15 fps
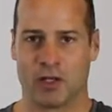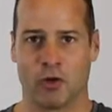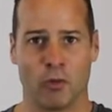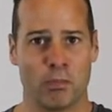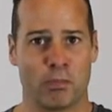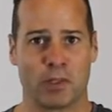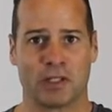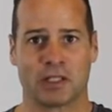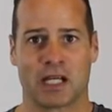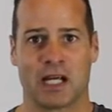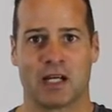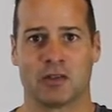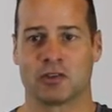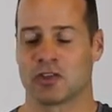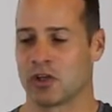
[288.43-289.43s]
You don't build
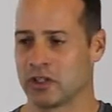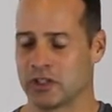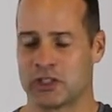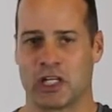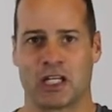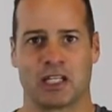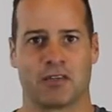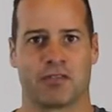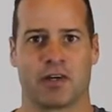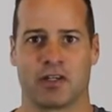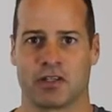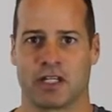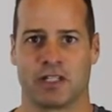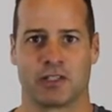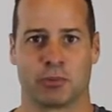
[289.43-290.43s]
a house on a shaky
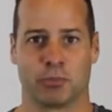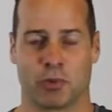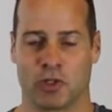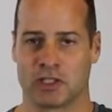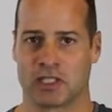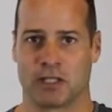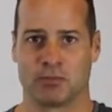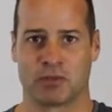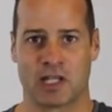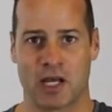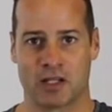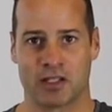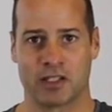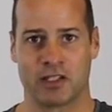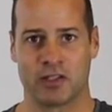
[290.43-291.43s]
foundation, boys. I'm
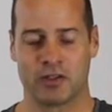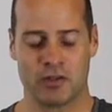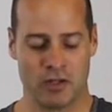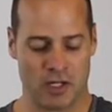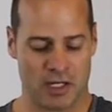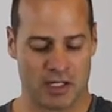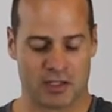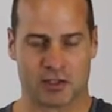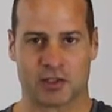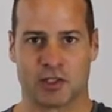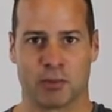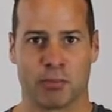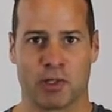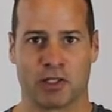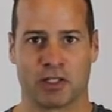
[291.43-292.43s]
telling you,
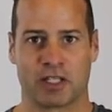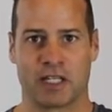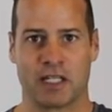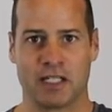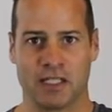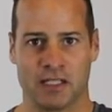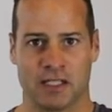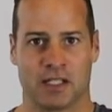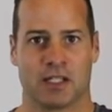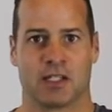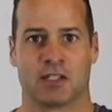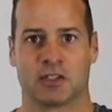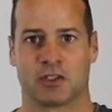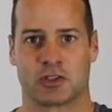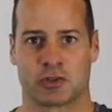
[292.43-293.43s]
stability,
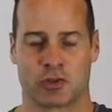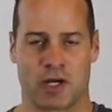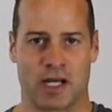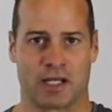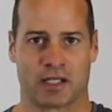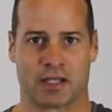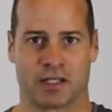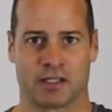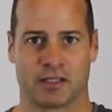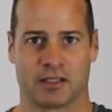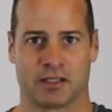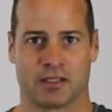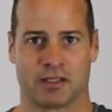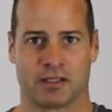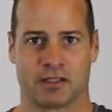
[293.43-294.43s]
strength.
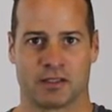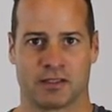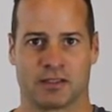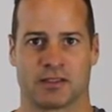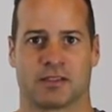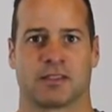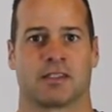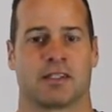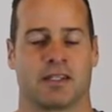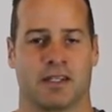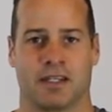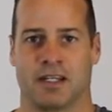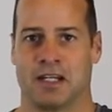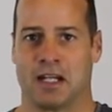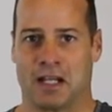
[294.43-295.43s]

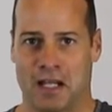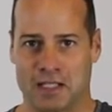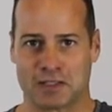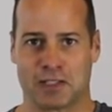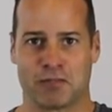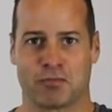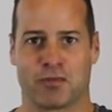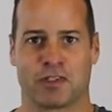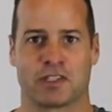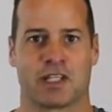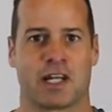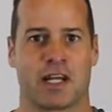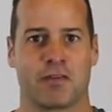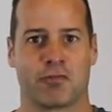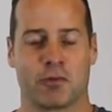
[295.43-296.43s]
That's it for
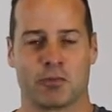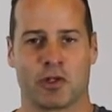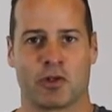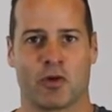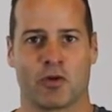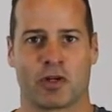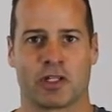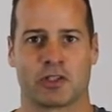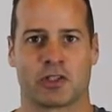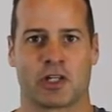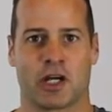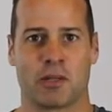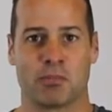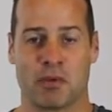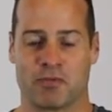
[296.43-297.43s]
today from the Donut
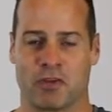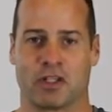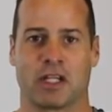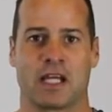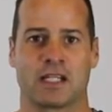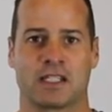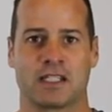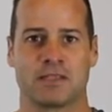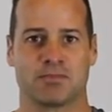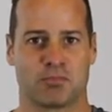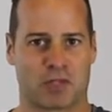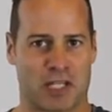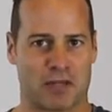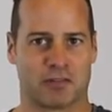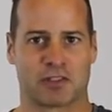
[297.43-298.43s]
Shop. If you liked
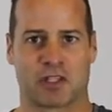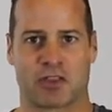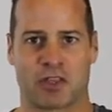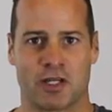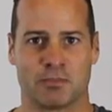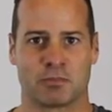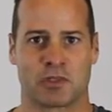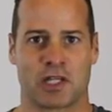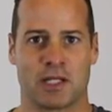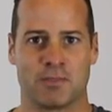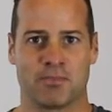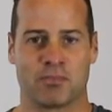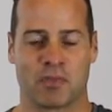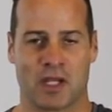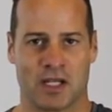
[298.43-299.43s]
it, give us a thumbs
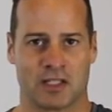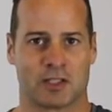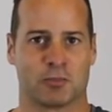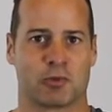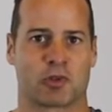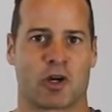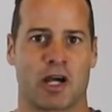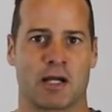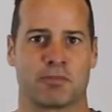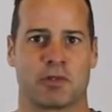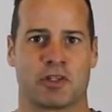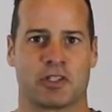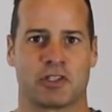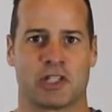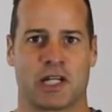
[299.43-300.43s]
up.
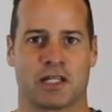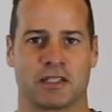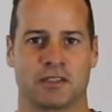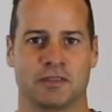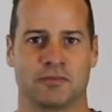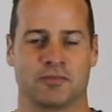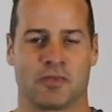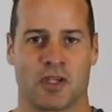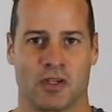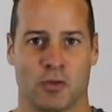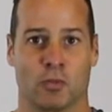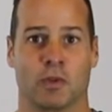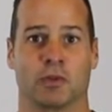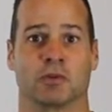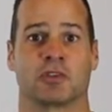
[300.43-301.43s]
Subscribe to the channel.
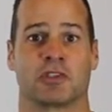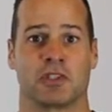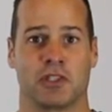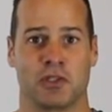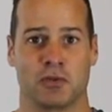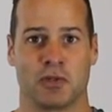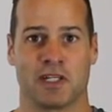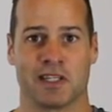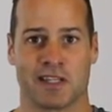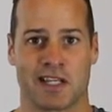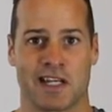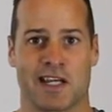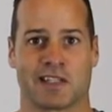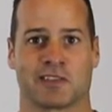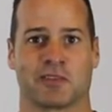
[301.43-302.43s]
We will see you
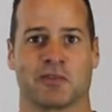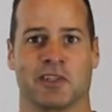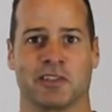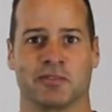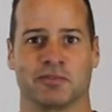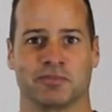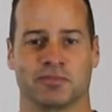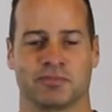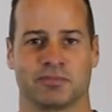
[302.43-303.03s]
in the next one.